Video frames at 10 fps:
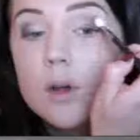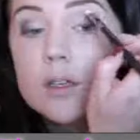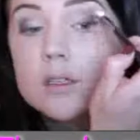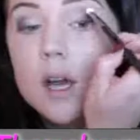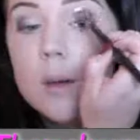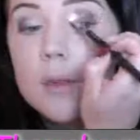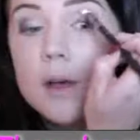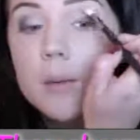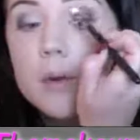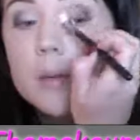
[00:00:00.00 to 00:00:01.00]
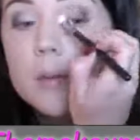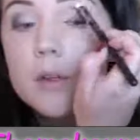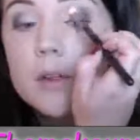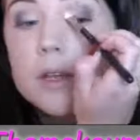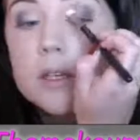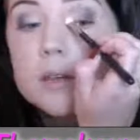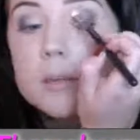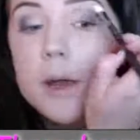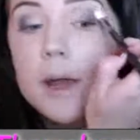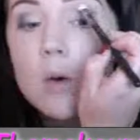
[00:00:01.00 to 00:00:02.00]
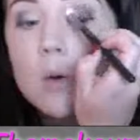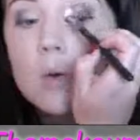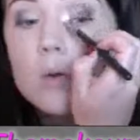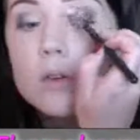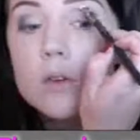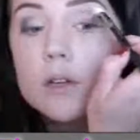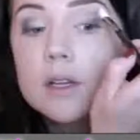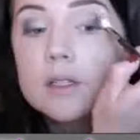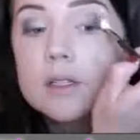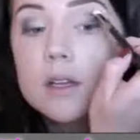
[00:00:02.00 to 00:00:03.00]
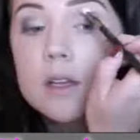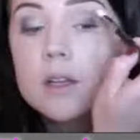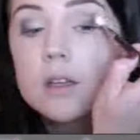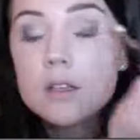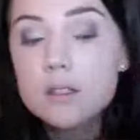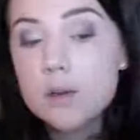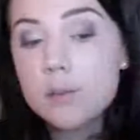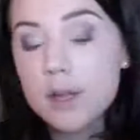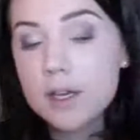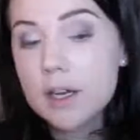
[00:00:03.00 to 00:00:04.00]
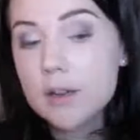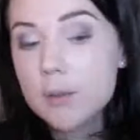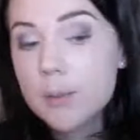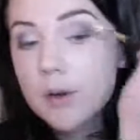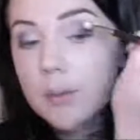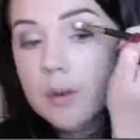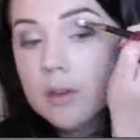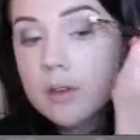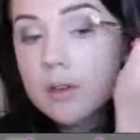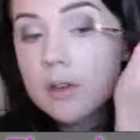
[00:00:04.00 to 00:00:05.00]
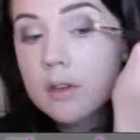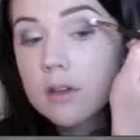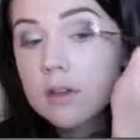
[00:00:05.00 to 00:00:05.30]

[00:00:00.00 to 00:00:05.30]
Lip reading: right on top of that purple into my whole crease. So I'm blending out the purple.